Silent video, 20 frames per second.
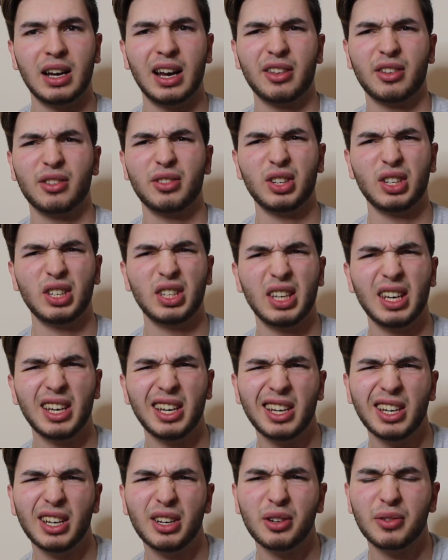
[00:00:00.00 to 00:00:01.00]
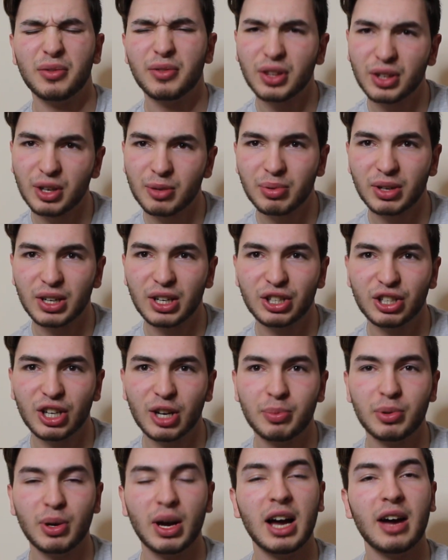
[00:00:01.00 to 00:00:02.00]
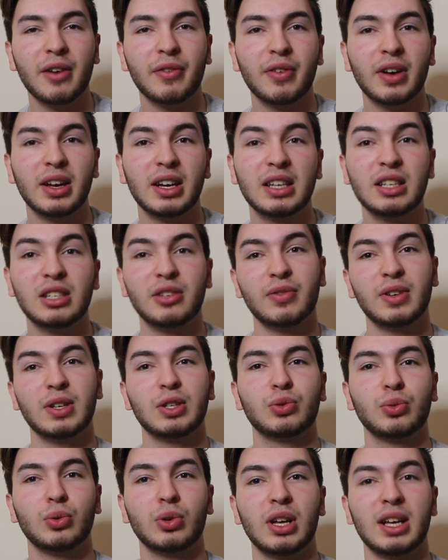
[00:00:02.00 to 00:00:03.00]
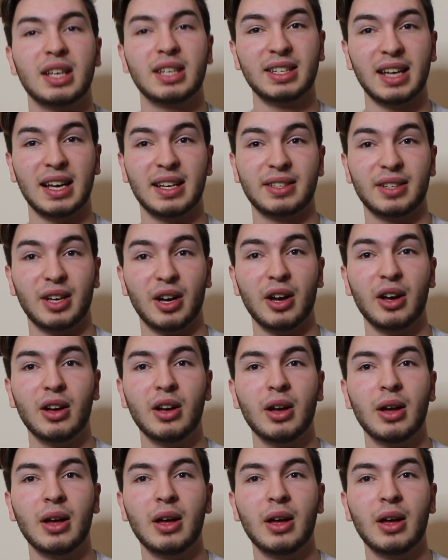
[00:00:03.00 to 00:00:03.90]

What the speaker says: like the year of the apprenticeship, you have an individual assessor